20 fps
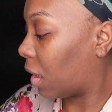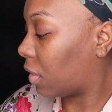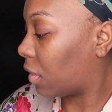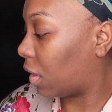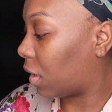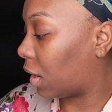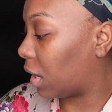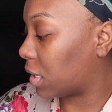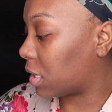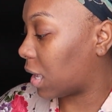
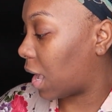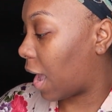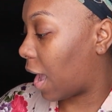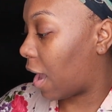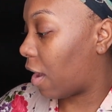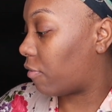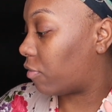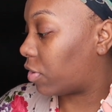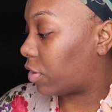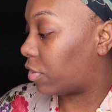So that's an
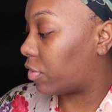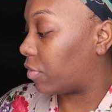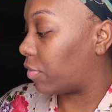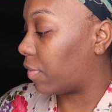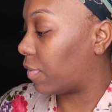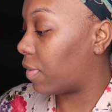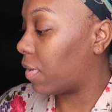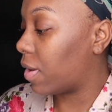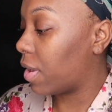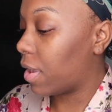hour to do
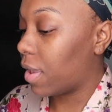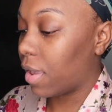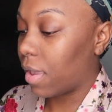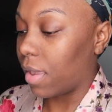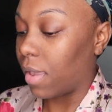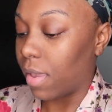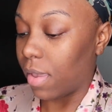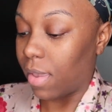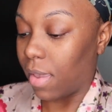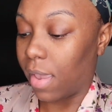
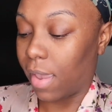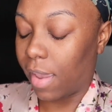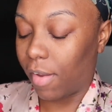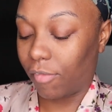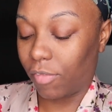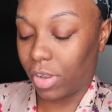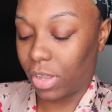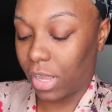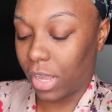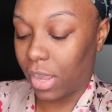
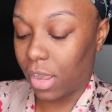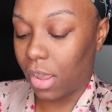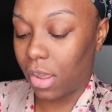everything.